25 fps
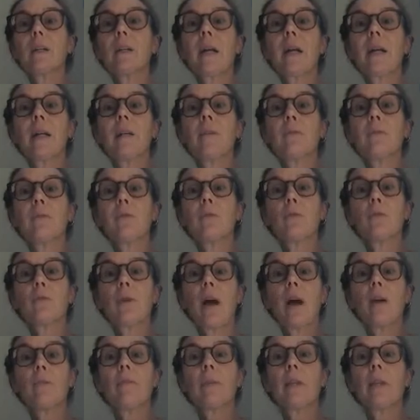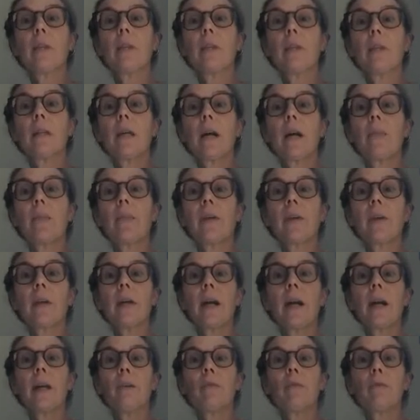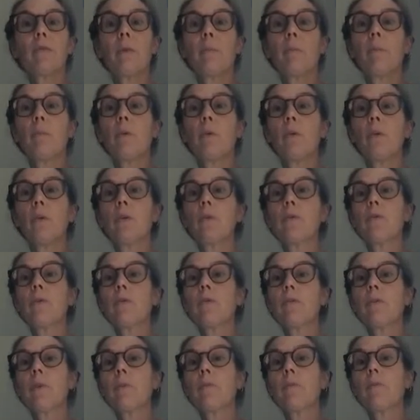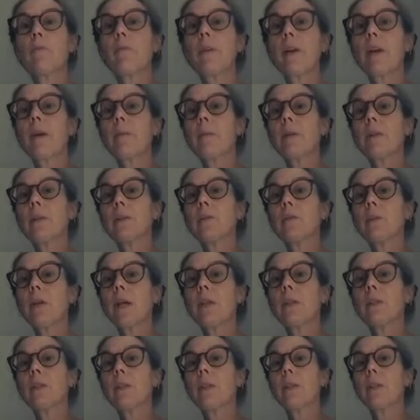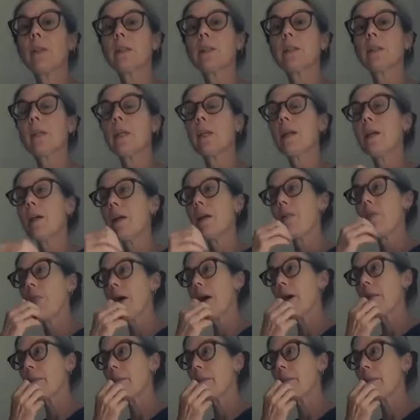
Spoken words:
kind of traveling a lot, they're kind of removed from family tragedies. That